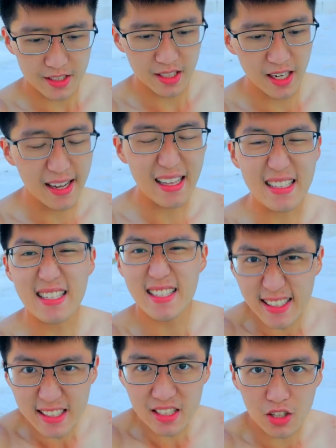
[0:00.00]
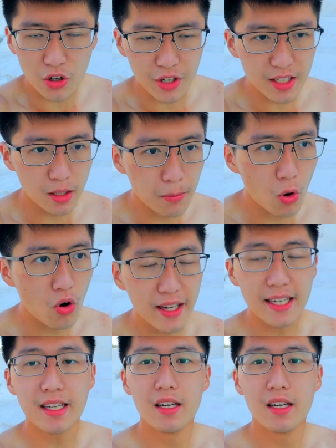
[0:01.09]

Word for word: today at 6.30 in the morning